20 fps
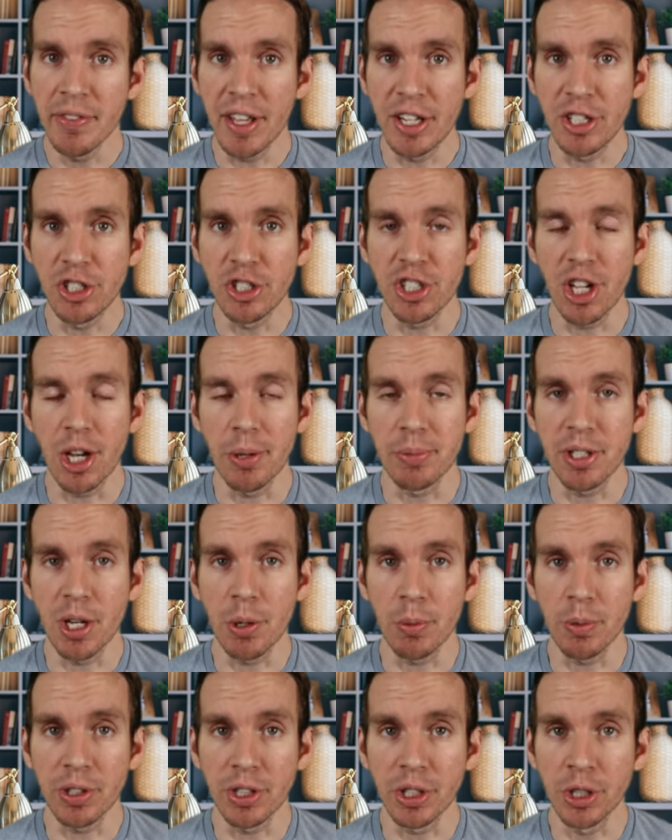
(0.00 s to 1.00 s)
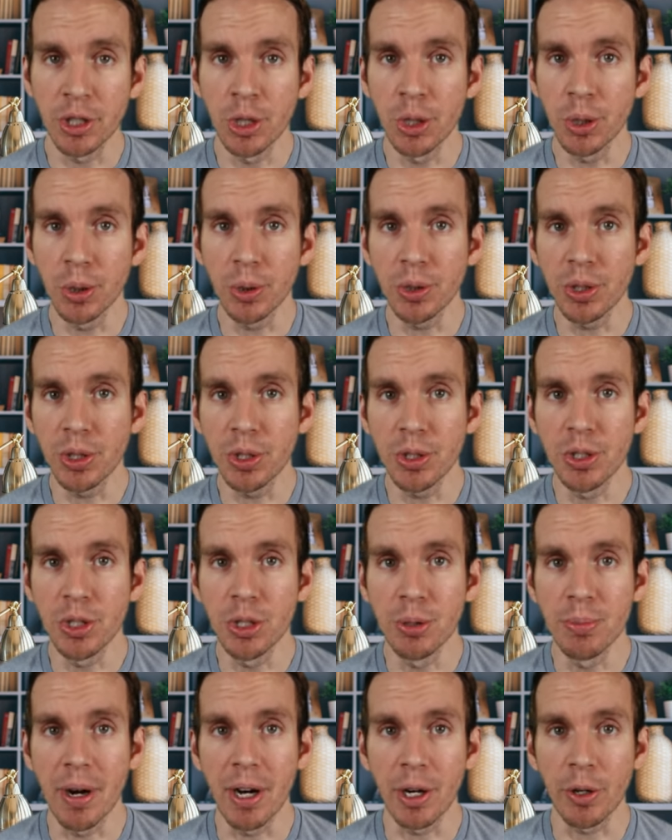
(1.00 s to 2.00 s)
that just helps out with the good old
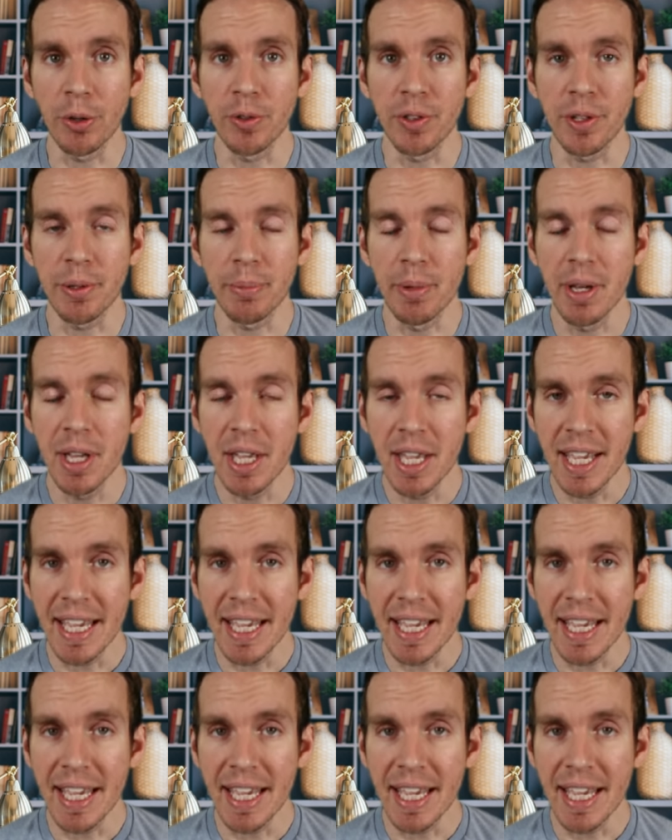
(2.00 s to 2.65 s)
YouTube algorithm,